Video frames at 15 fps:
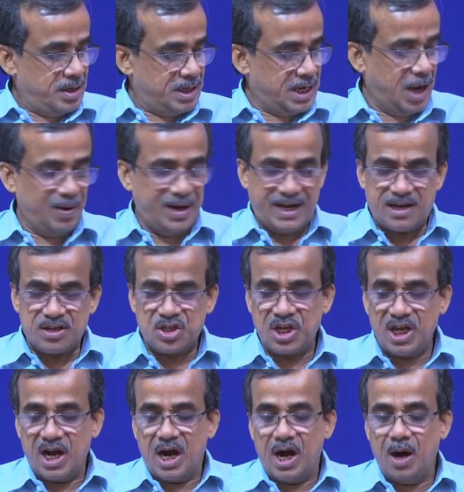Now, let us
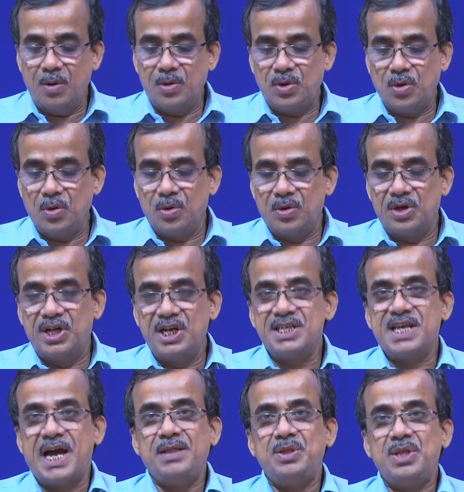see how to
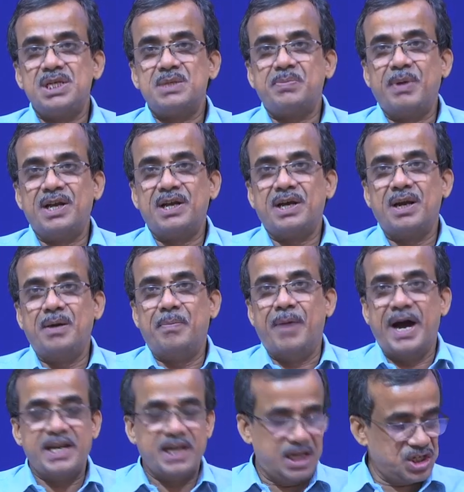design this particular
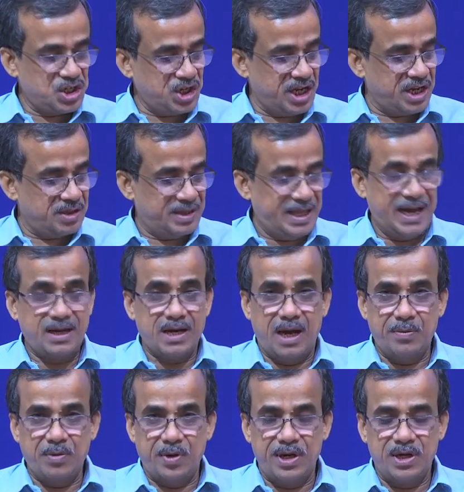binary string, that I
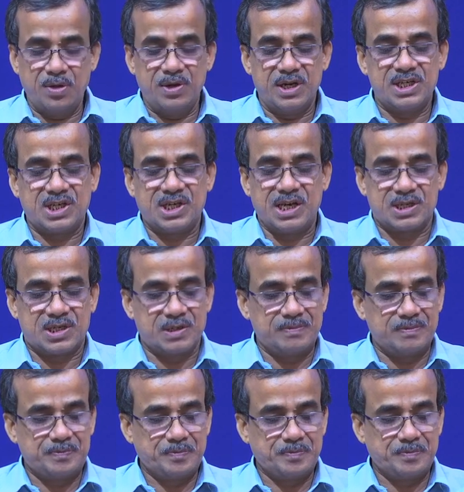am going to discuss.